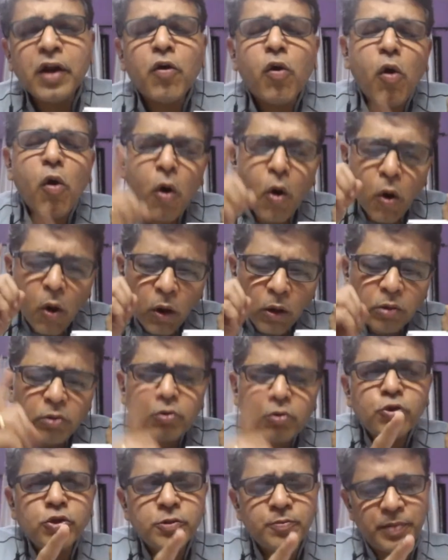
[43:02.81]
and all
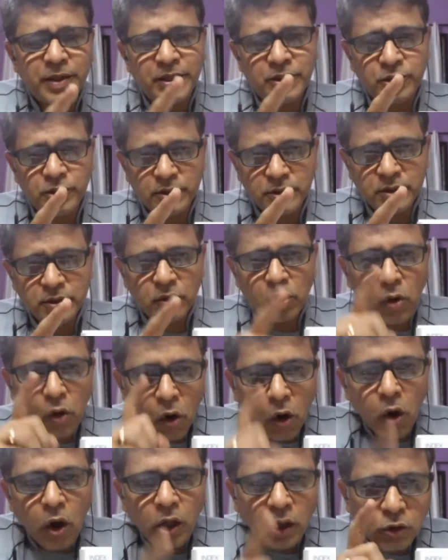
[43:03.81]
those pages,
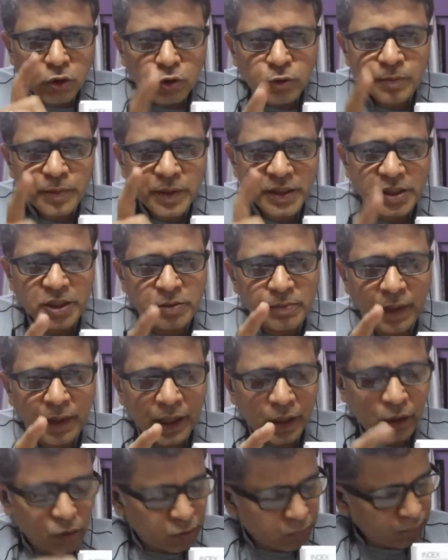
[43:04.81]

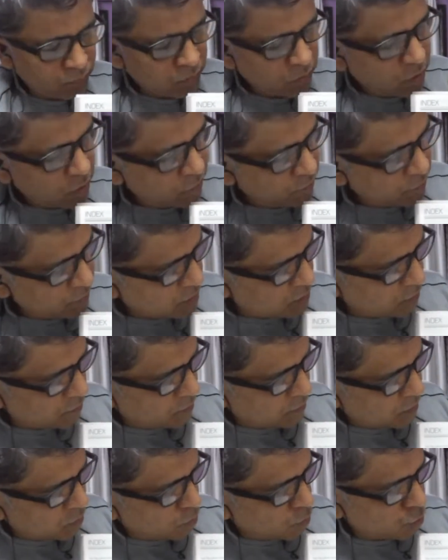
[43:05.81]
mind you, on which the
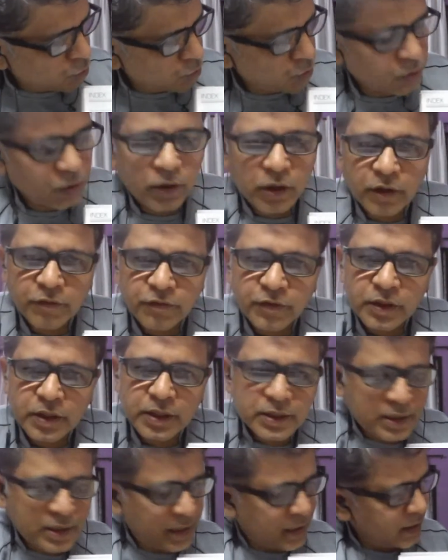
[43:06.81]
word oceanography
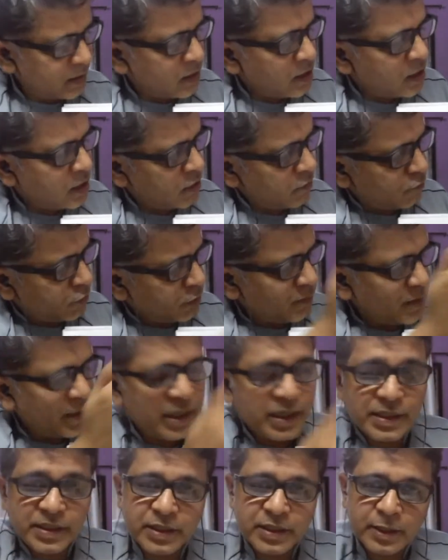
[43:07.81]
is there would be
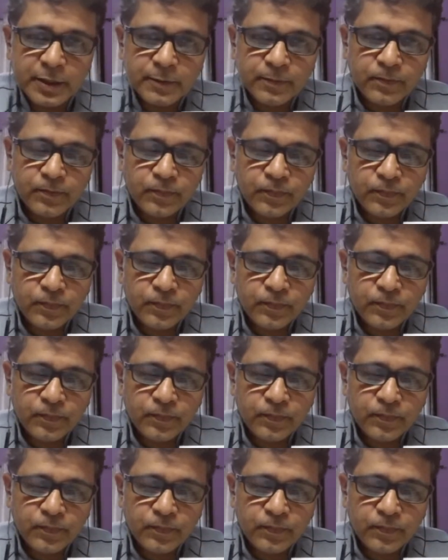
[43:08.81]
listed.